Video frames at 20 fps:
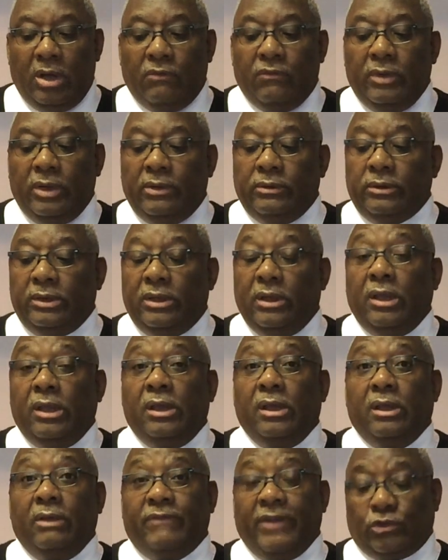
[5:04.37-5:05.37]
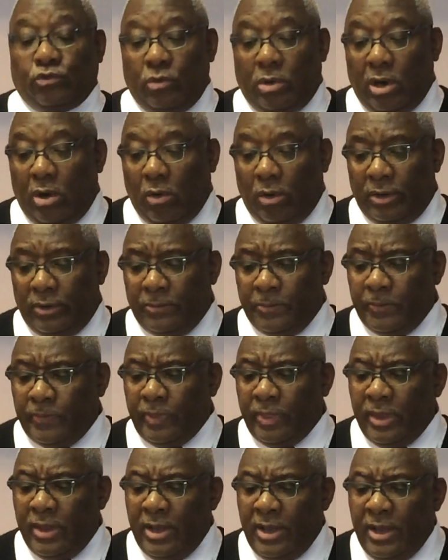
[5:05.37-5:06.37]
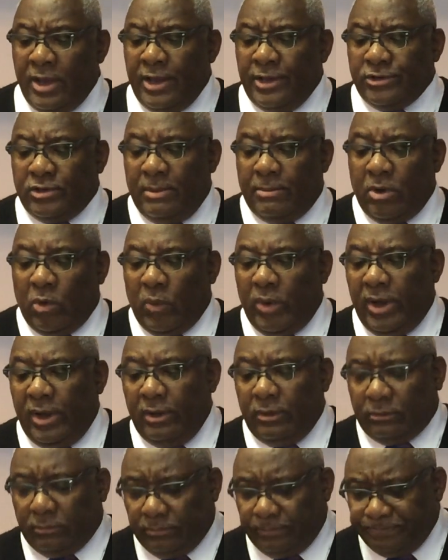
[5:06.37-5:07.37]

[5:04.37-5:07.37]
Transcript: of the effectual call. So I'm going to read.